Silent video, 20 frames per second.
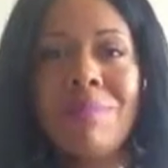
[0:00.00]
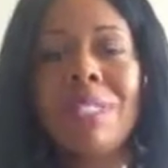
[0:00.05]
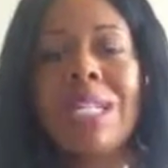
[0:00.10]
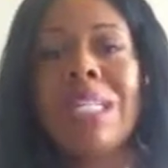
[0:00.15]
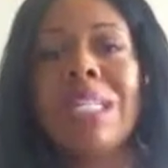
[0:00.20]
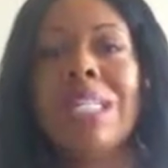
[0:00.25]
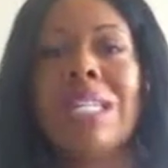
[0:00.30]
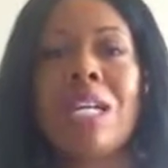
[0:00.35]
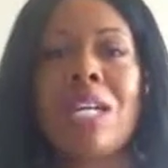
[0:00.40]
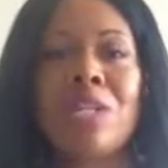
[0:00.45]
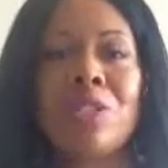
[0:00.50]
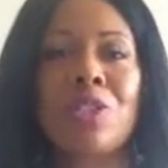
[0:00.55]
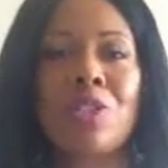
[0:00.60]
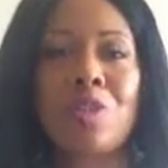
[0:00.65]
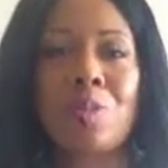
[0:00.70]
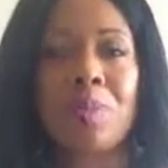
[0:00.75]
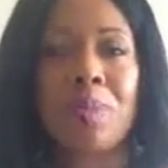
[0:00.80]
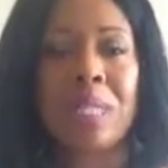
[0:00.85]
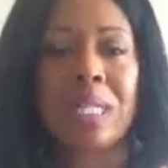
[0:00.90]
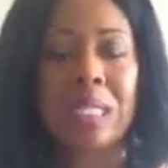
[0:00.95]
And then I
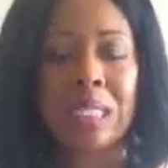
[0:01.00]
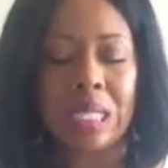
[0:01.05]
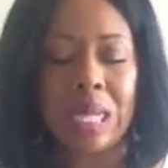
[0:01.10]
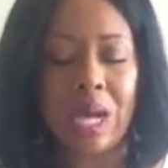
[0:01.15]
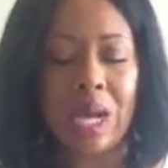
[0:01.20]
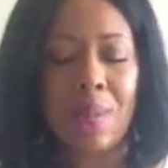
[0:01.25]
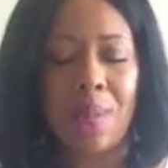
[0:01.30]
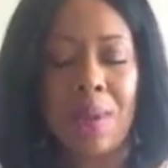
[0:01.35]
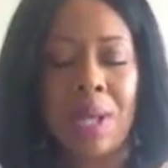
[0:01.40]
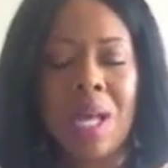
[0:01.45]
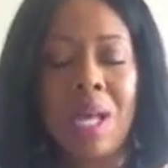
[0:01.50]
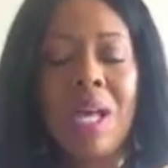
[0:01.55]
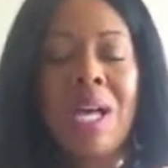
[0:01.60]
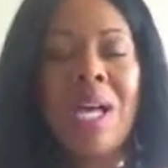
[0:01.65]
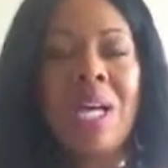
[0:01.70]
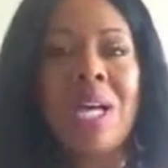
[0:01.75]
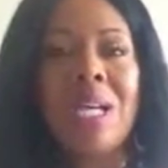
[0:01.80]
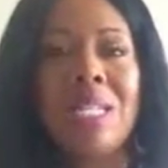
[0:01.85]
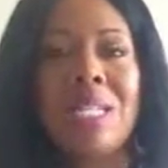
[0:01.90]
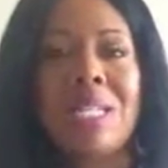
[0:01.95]
also picked up
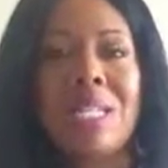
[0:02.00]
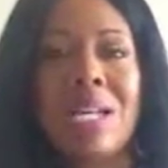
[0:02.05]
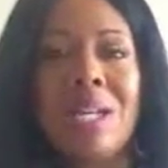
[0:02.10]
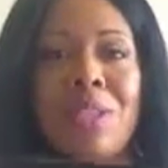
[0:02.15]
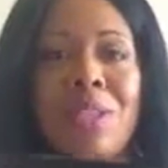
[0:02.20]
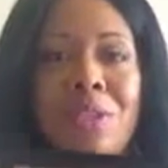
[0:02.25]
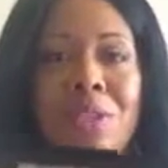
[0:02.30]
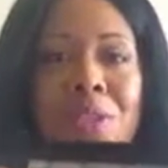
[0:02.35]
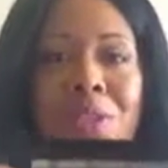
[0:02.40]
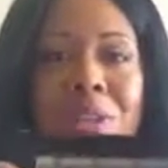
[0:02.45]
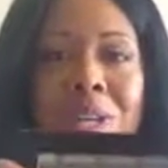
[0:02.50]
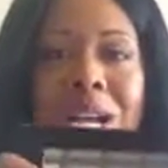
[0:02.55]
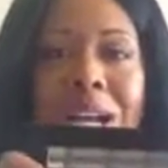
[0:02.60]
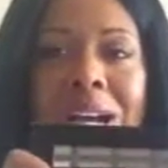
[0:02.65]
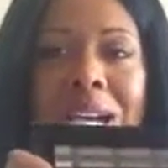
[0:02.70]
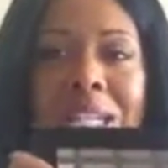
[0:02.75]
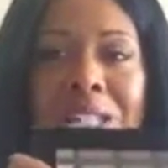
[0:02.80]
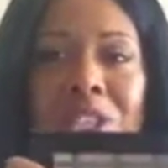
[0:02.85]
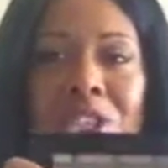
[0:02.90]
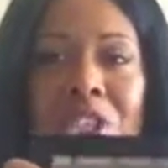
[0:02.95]
another
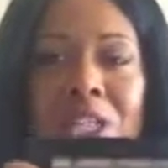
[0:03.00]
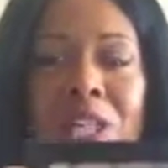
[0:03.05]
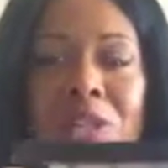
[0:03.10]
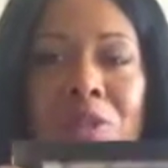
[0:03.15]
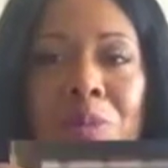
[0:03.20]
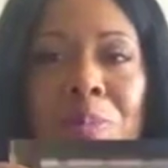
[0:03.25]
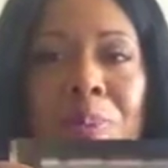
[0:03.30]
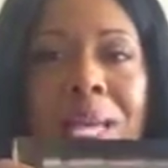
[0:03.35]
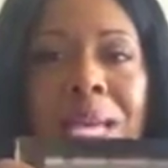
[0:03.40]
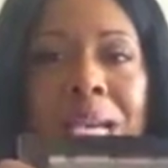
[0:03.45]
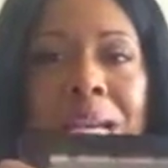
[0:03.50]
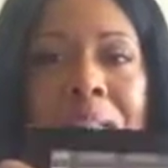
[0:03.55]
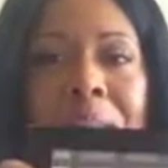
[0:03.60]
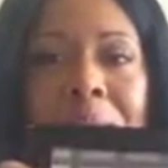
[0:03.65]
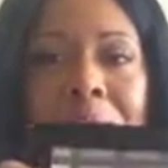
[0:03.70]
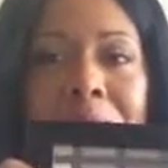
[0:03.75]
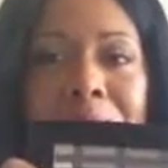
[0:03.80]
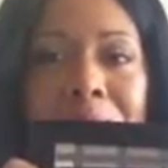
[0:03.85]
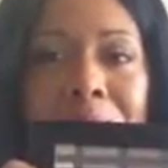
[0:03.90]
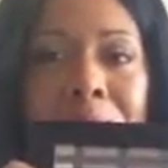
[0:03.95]
eyeshadow
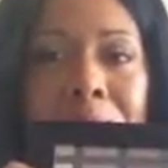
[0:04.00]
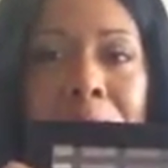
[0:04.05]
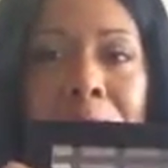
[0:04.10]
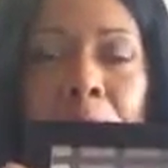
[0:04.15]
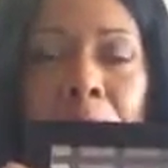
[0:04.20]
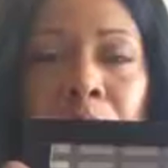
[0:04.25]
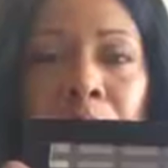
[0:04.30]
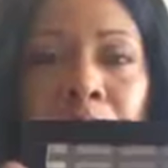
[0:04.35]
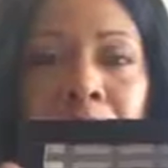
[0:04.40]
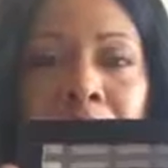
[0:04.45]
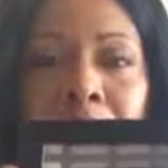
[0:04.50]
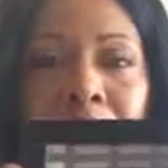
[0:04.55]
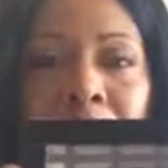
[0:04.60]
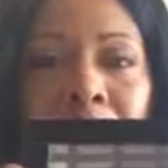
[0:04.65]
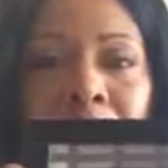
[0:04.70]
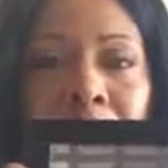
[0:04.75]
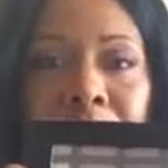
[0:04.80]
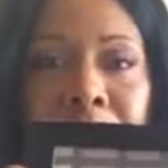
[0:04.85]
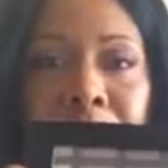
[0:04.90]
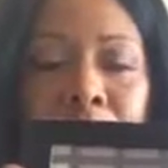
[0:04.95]
palette from Ulta. This
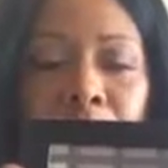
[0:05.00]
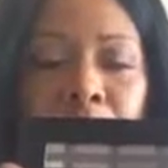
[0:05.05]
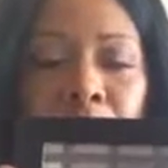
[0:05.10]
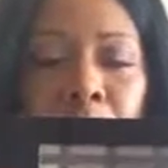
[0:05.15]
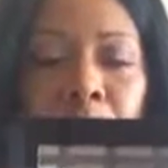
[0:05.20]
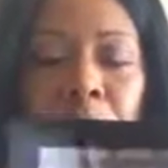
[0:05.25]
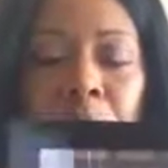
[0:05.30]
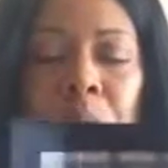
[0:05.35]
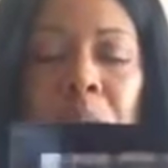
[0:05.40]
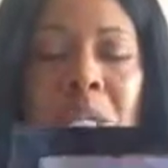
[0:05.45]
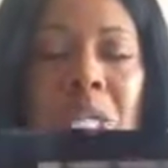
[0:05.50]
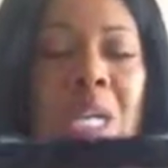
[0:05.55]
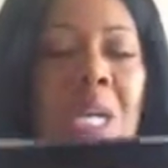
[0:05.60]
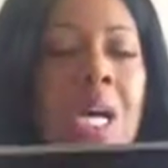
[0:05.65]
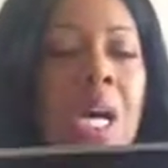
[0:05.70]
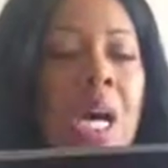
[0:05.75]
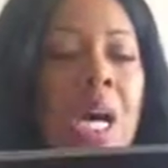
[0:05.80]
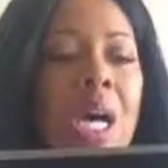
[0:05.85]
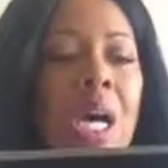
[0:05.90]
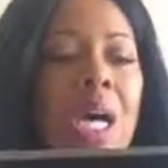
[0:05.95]
is their own
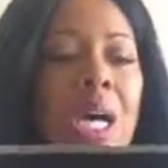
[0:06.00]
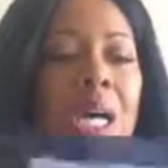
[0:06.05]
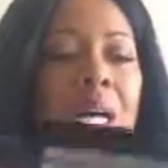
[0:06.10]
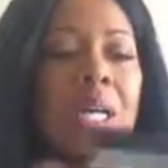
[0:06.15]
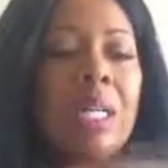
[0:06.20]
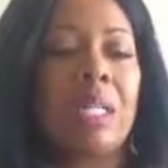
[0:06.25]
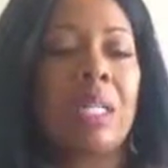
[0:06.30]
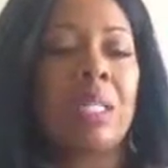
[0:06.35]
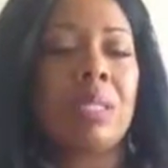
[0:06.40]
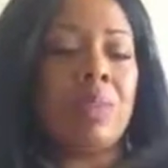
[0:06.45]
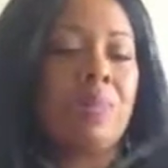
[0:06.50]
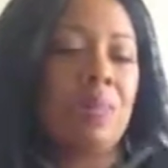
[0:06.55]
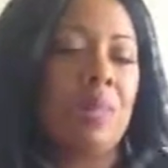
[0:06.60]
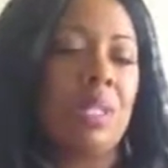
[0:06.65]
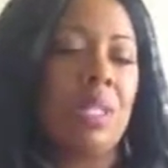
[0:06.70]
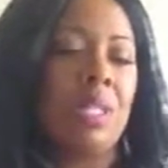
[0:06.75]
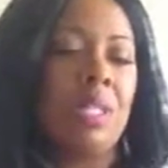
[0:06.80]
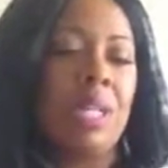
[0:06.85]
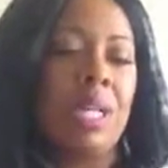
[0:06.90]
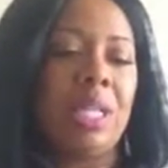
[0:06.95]

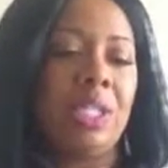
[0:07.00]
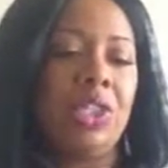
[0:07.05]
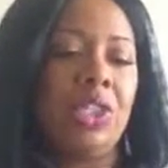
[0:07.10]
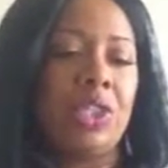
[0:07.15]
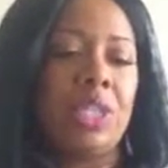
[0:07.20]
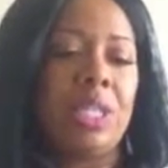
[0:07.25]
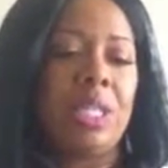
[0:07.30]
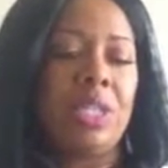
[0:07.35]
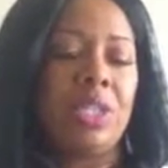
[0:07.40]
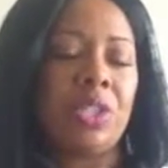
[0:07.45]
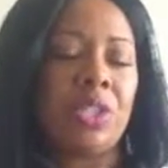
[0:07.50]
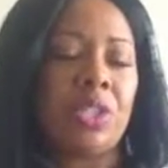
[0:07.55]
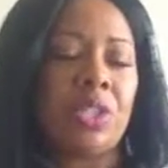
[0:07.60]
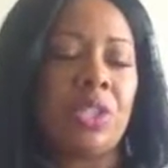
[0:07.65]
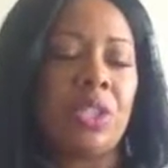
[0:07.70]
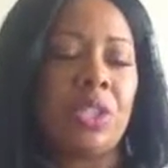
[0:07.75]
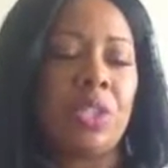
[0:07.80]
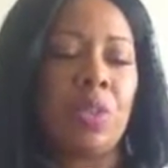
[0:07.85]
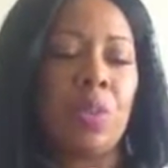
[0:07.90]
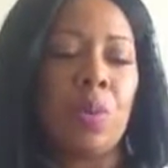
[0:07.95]
collection. This is
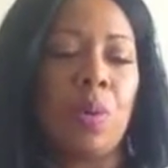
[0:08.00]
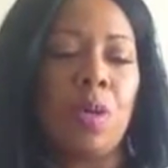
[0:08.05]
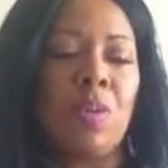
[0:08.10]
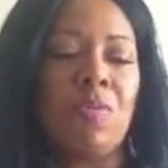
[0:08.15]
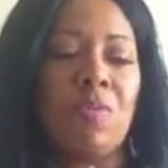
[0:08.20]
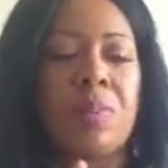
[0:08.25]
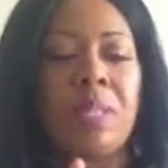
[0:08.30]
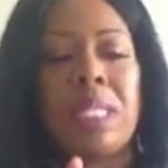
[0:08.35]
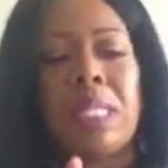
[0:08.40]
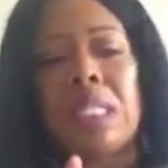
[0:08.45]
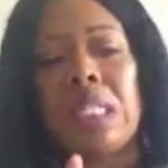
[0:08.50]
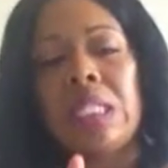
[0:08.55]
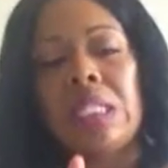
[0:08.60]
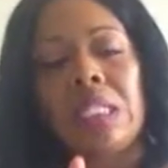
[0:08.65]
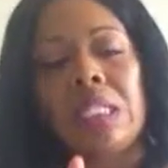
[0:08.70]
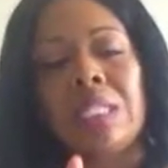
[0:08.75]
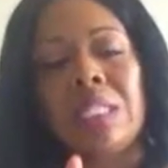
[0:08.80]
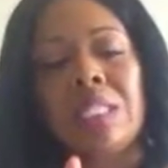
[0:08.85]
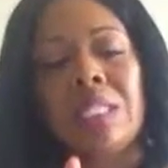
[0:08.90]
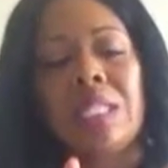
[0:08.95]
the
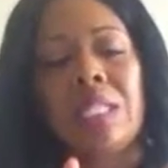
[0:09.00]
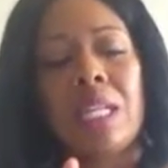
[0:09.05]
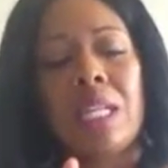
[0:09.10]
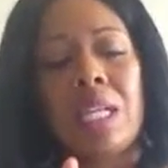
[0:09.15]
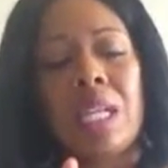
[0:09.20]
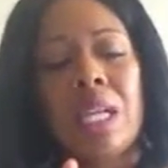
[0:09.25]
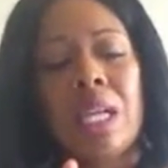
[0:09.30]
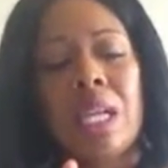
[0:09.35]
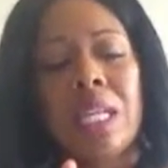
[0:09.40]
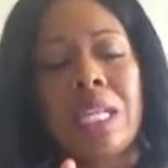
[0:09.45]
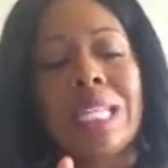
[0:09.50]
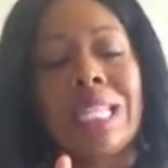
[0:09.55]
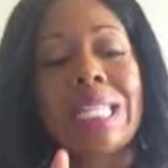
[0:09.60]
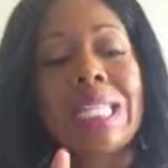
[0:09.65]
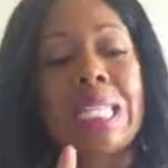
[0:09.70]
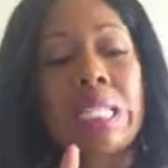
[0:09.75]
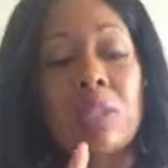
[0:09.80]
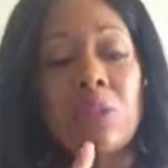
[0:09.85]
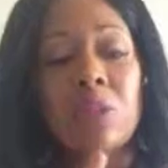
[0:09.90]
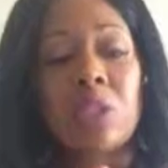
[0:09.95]
12-piece
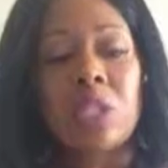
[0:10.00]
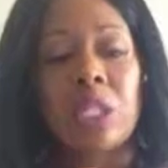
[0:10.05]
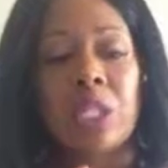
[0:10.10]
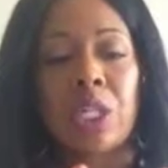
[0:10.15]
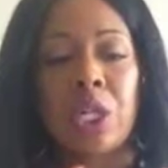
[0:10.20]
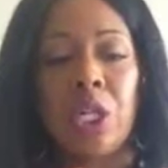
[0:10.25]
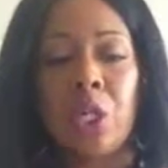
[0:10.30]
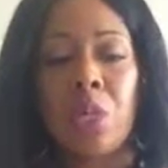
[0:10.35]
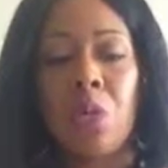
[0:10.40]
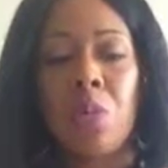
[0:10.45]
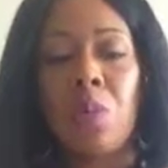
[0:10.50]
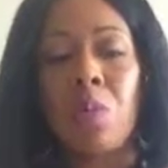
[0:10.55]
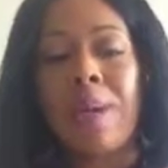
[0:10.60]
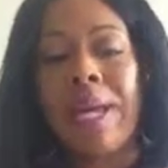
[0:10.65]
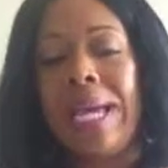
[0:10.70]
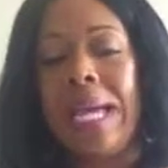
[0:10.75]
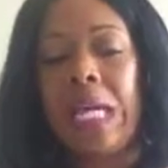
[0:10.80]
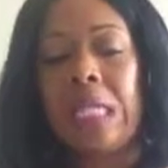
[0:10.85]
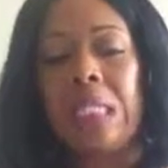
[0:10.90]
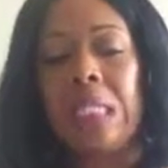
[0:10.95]
Gilded Gold
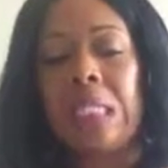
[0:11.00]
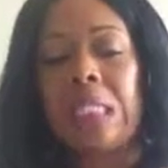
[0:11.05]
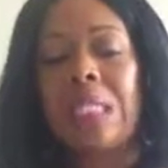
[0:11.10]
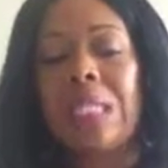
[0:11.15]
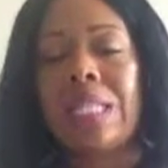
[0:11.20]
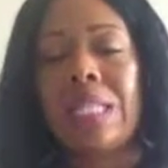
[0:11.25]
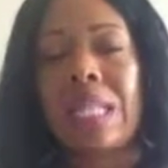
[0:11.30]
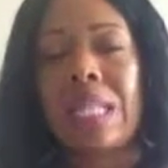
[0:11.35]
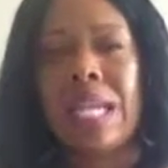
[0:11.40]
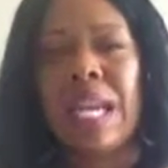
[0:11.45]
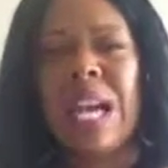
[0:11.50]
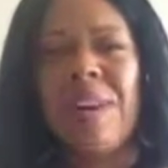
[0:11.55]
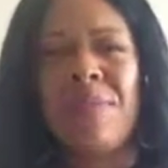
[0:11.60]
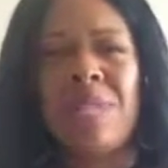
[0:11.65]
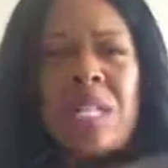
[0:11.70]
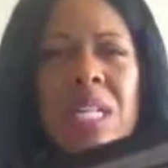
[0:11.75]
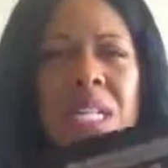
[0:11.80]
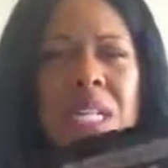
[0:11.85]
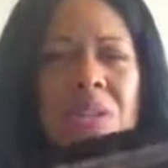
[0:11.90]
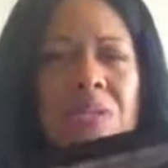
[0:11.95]
palette. They have
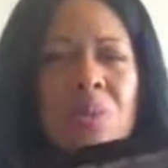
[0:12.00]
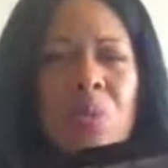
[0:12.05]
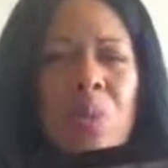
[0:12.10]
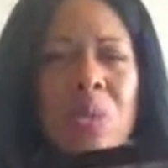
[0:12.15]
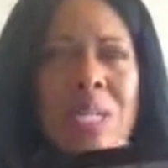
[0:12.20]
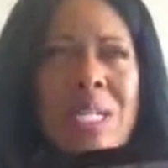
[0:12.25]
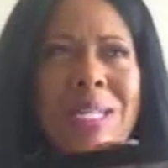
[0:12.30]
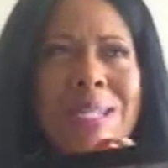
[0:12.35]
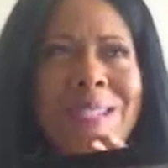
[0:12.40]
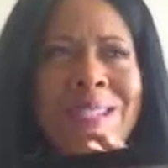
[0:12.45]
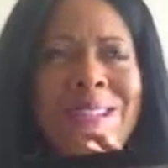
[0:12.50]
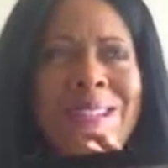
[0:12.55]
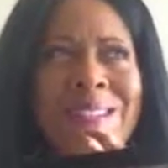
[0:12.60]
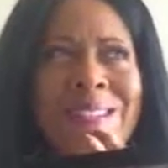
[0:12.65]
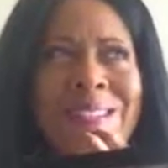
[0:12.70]
another one.